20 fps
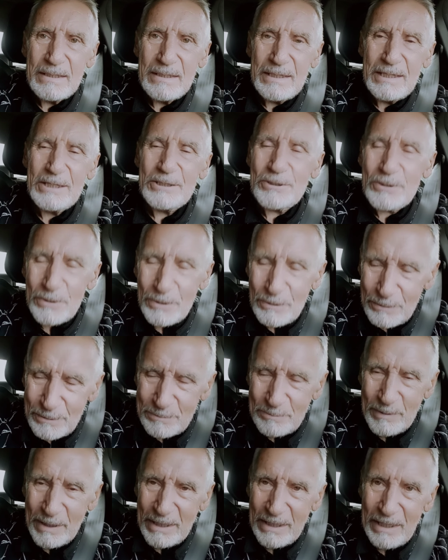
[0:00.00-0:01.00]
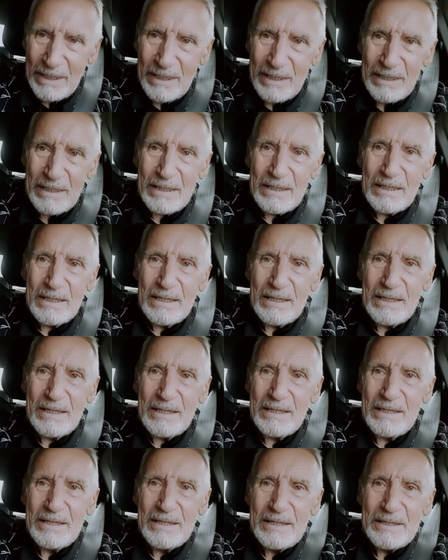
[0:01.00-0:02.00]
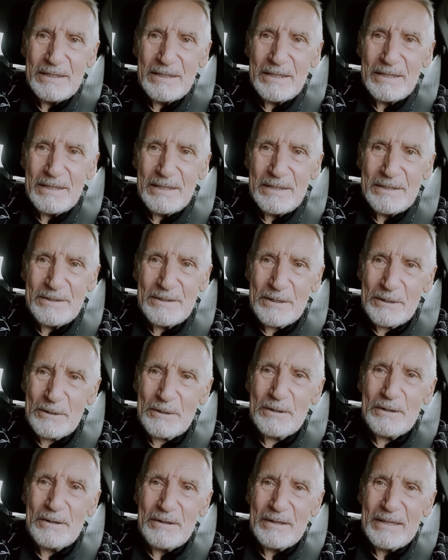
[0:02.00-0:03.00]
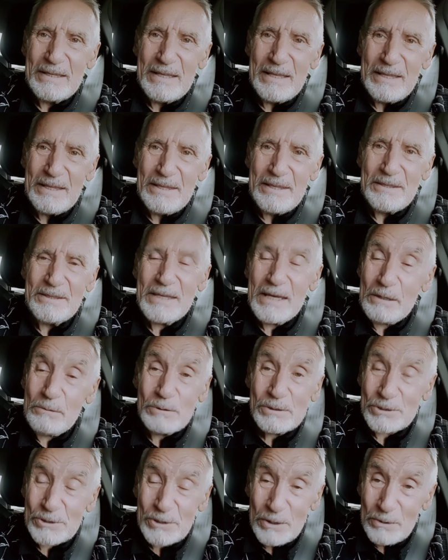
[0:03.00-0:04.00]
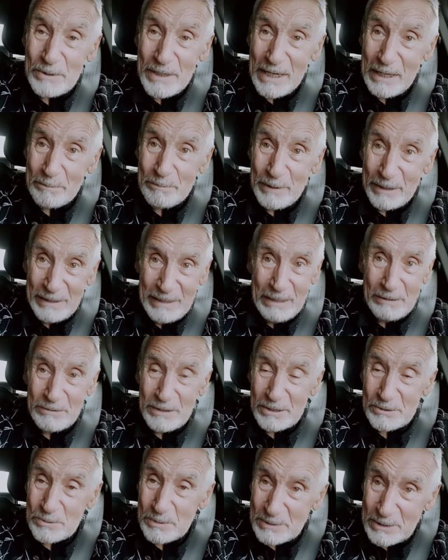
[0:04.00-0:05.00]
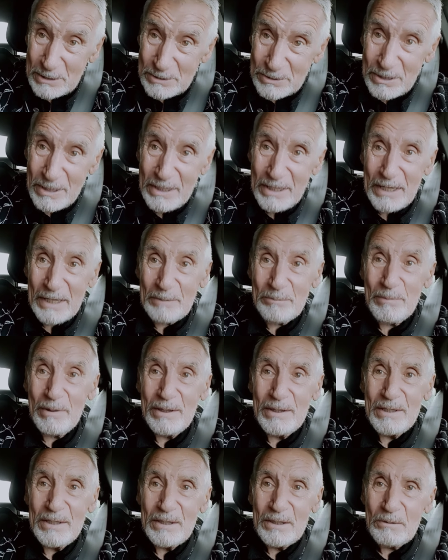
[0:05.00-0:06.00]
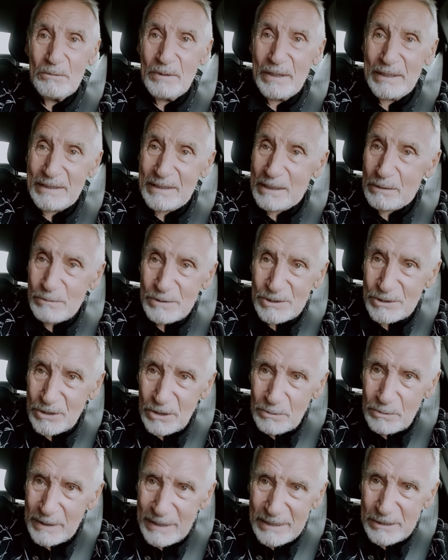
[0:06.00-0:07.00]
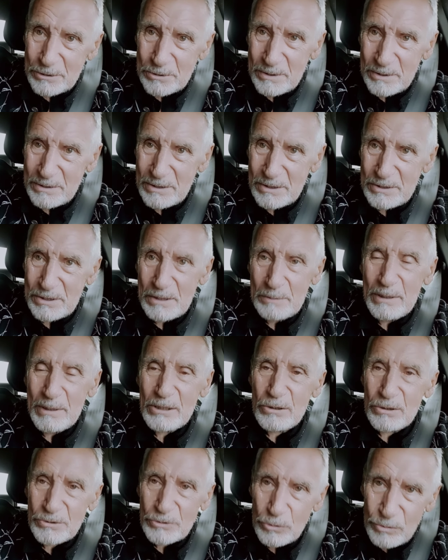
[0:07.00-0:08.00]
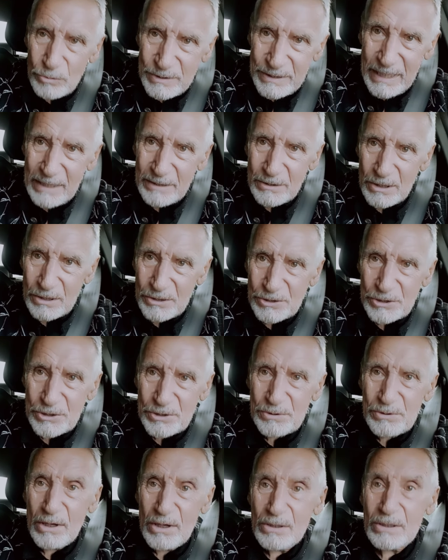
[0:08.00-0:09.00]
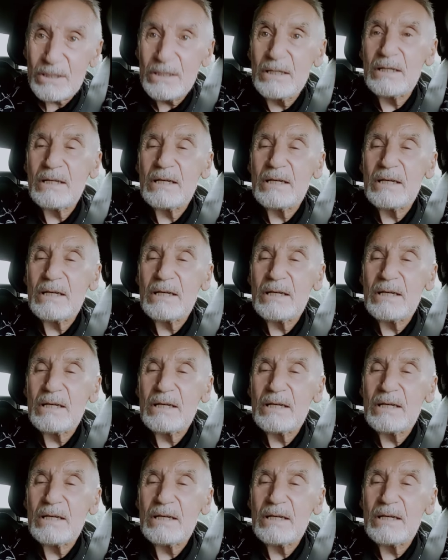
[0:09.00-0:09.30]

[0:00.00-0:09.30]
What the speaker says: He told me that they were so happy. Now, this was a time when there was no electricity because Odette had struck.